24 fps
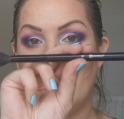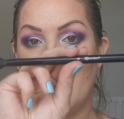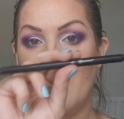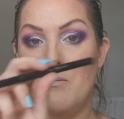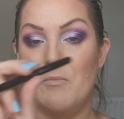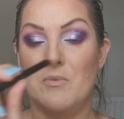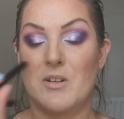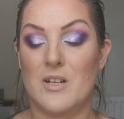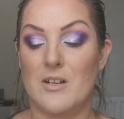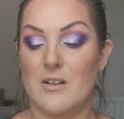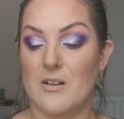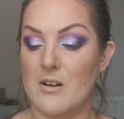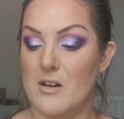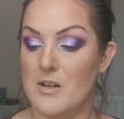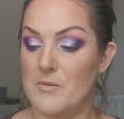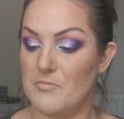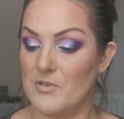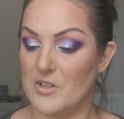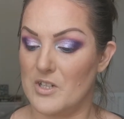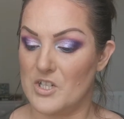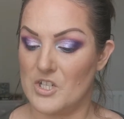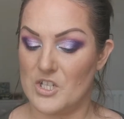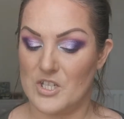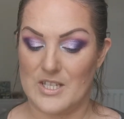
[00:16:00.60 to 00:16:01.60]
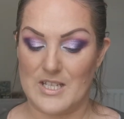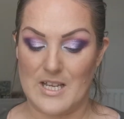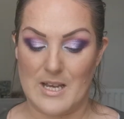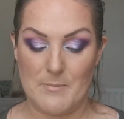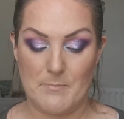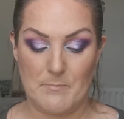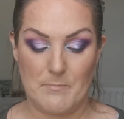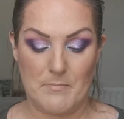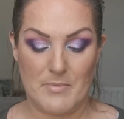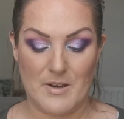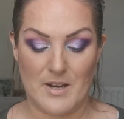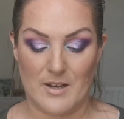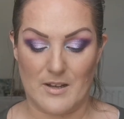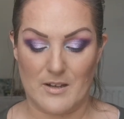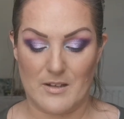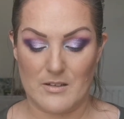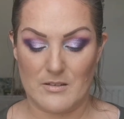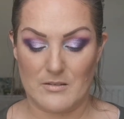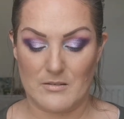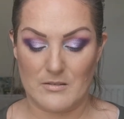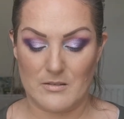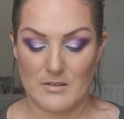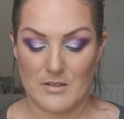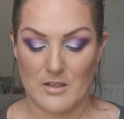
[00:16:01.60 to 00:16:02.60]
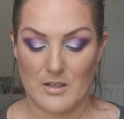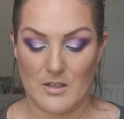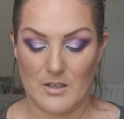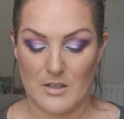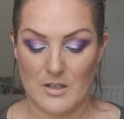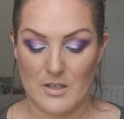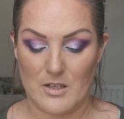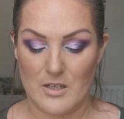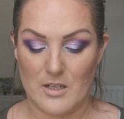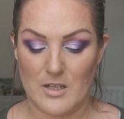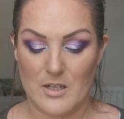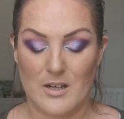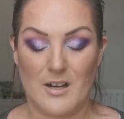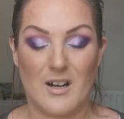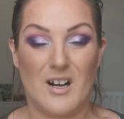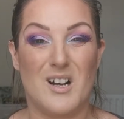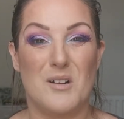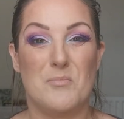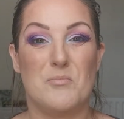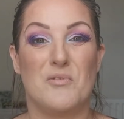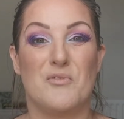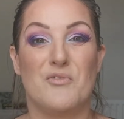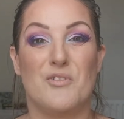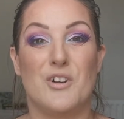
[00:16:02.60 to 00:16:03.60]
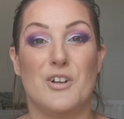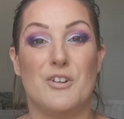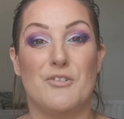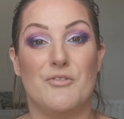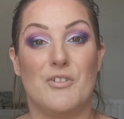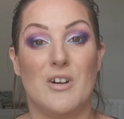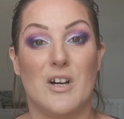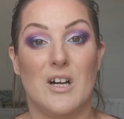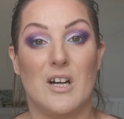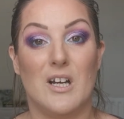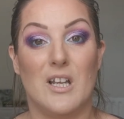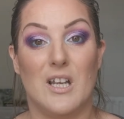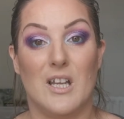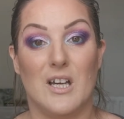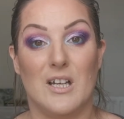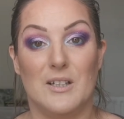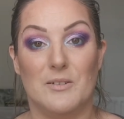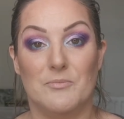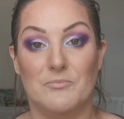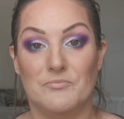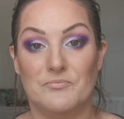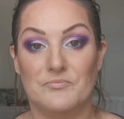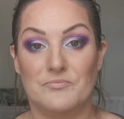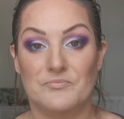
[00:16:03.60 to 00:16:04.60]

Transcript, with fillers: Came in an eye brush set, but I prefer it for highlight.